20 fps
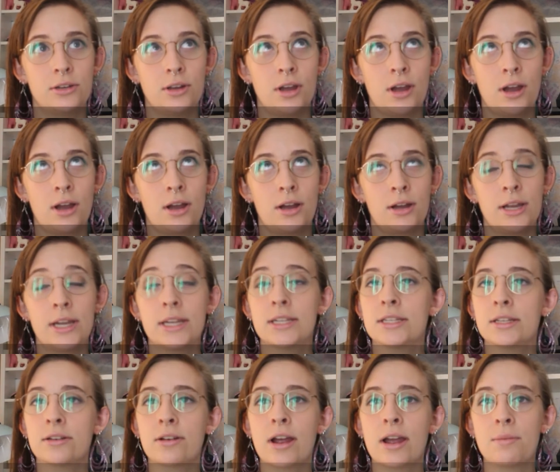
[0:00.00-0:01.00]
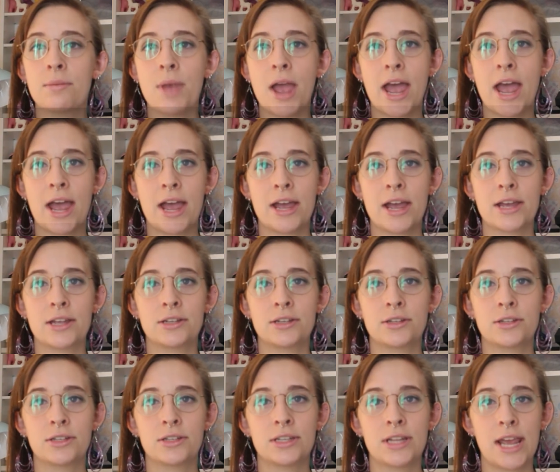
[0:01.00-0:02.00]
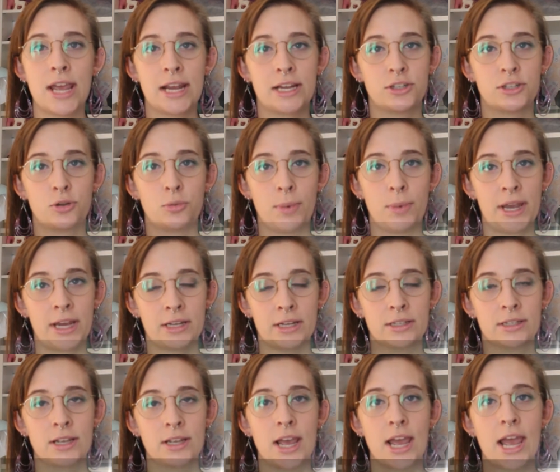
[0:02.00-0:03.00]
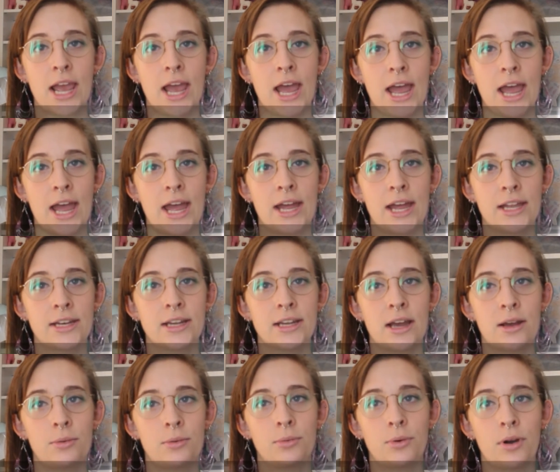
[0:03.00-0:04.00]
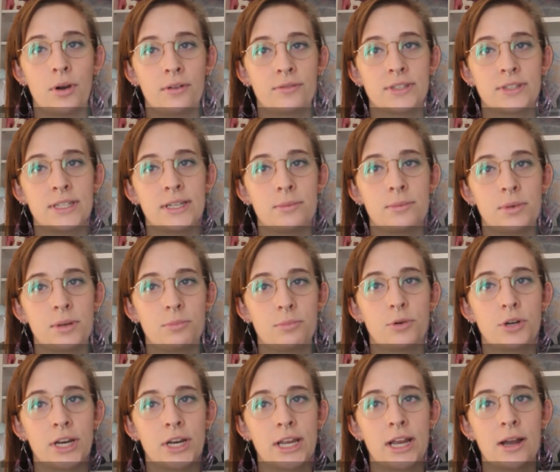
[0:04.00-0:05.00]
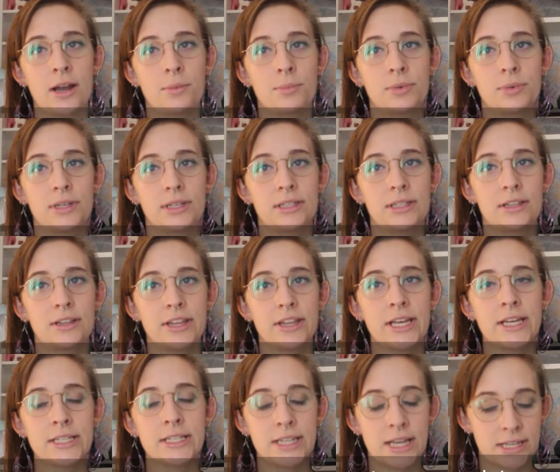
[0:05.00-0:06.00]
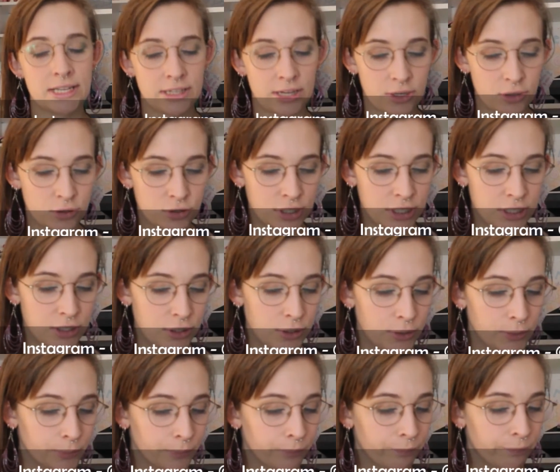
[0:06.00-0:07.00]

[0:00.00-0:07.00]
Instagram as XUBX, and I'll obviously be putting up little things as I usually do.